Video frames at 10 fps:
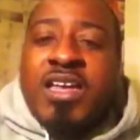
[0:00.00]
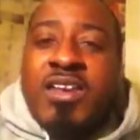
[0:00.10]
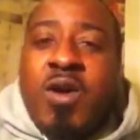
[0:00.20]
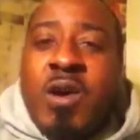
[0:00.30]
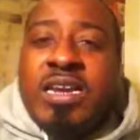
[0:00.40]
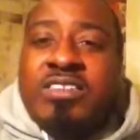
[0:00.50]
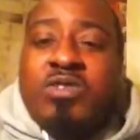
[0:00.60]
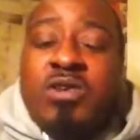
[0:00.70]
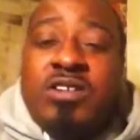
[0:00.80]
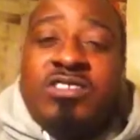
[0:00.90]
knowing that
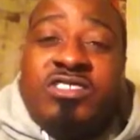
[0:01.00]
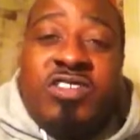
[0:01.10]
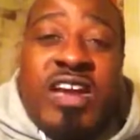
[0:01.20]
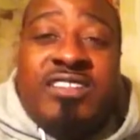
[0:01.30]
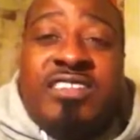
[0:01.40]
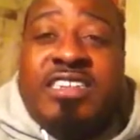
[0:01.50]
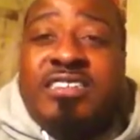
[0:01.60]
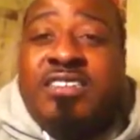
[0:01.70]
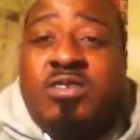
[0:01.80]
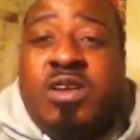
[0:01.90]
you done stretched
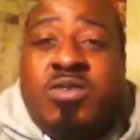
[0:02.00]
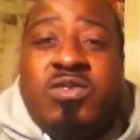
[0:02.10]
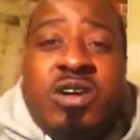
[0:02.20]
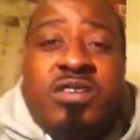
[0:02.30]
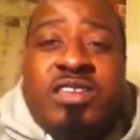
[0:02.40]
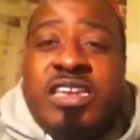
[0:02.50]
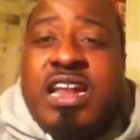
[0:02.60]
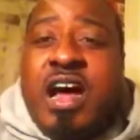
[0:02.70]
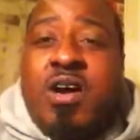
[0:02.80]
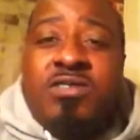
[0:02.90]
and you done
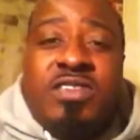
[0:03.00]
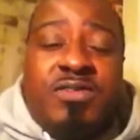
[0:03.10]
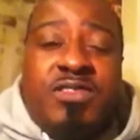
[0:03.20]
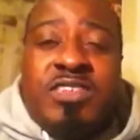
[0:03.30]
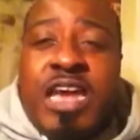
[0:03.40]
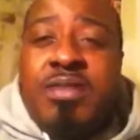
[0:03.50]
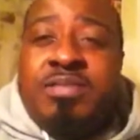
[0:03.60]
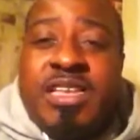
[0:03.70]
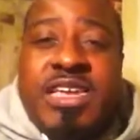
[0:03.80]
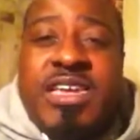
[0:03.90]
did all different
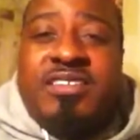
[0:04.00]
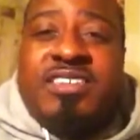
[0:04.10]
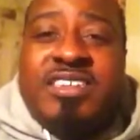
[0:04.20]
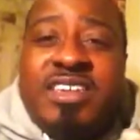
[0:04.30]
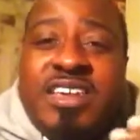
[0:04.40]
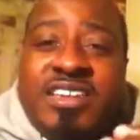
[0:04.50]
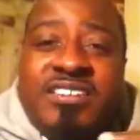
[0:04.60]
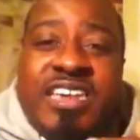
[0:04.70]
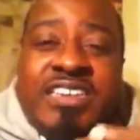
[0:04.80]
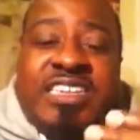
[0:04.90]
type things to
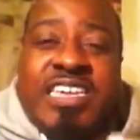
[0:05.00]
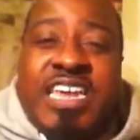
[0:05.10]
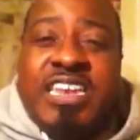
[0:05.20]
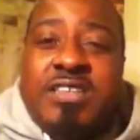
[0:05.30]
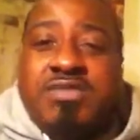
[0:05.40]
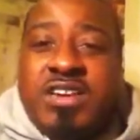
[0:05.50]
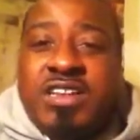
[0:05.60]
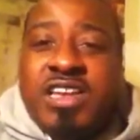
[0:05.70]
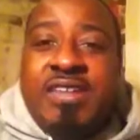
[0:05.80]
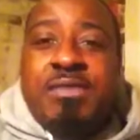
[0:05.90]
get this
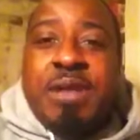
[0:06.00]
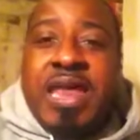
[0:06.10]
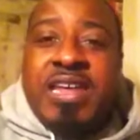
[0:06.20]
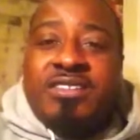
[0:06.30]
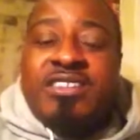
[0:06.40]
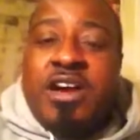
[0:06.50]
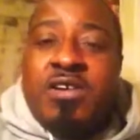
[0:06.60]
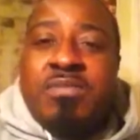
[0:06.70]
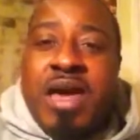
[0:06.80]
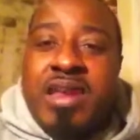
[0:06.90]
because everybody else
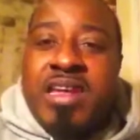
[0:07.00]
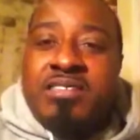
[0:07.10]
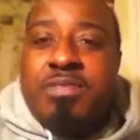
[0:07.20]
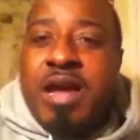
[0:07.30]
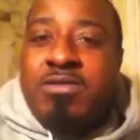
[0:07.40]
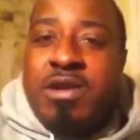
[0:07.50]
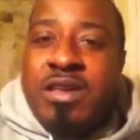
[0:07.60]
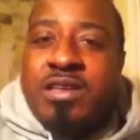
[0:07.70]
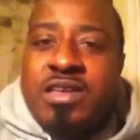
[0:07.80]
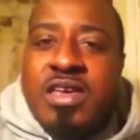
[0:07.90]
talking about an Xbox
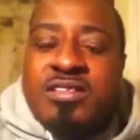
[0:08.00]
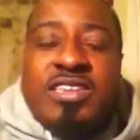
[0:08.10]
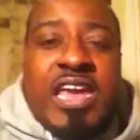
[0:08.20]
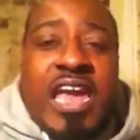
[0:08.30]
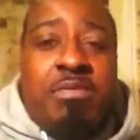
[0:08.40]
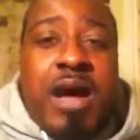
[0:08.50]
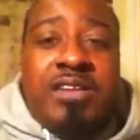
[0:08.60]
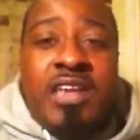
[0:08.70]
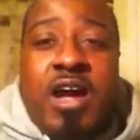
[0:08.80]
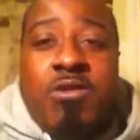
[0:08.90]
One. See,
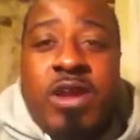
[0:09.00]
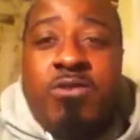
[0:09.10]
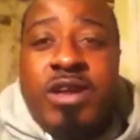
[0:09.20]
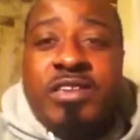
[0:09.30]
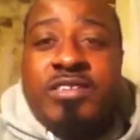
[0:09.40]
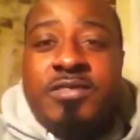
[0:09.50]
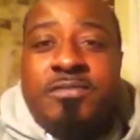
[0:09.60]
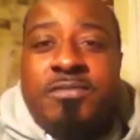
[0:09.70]
Xbox already rich.